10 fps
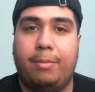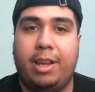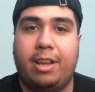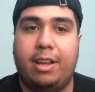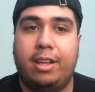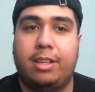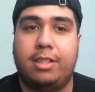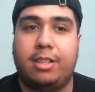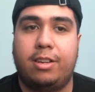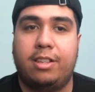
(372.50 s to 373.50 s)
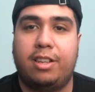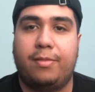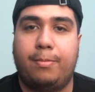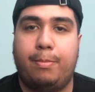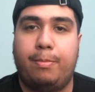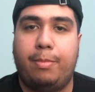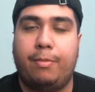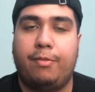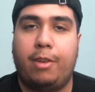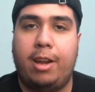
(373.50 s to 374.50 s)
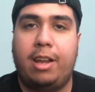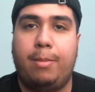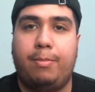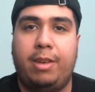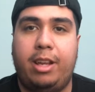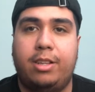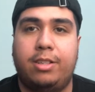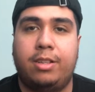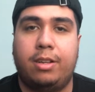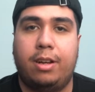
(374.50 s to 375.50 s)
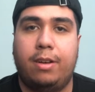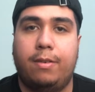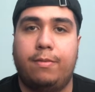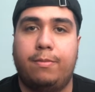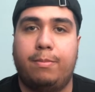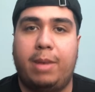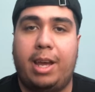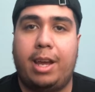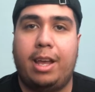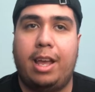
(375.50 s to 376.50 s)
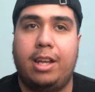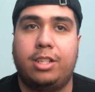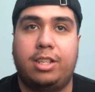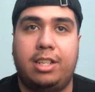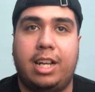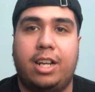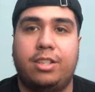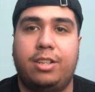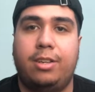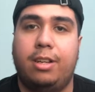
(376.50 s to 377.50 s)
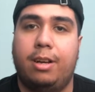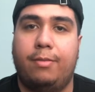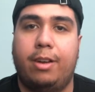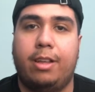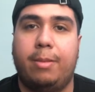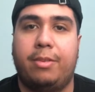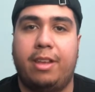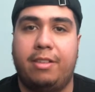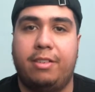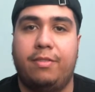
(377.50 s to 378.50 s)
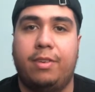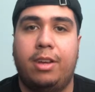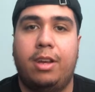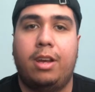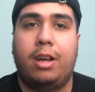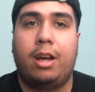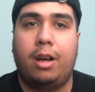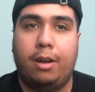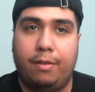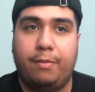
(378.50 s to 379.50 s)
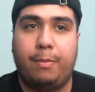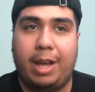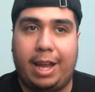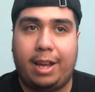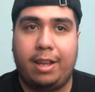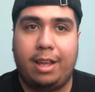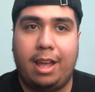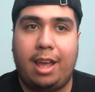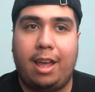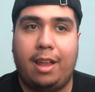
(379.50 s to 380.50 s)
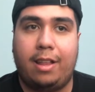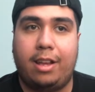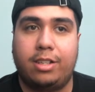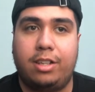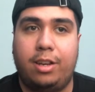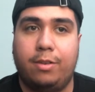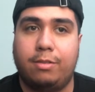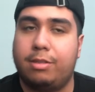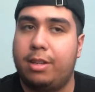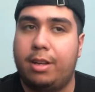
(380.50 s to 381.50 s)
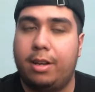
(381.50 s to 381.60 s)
because there's this friend named Peach of Beck, and she's actually really obsessive of Beck, and then she goes